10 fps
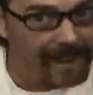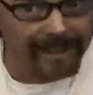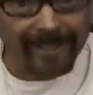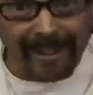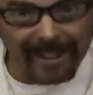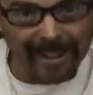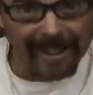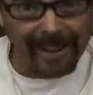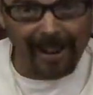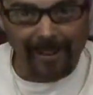You don't want to cut
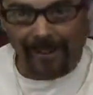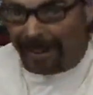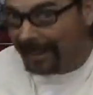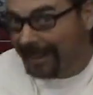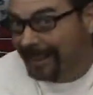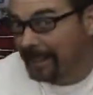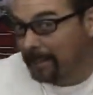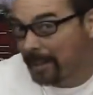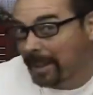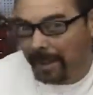it off like I did in the
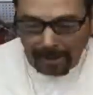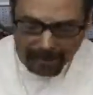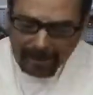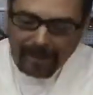video.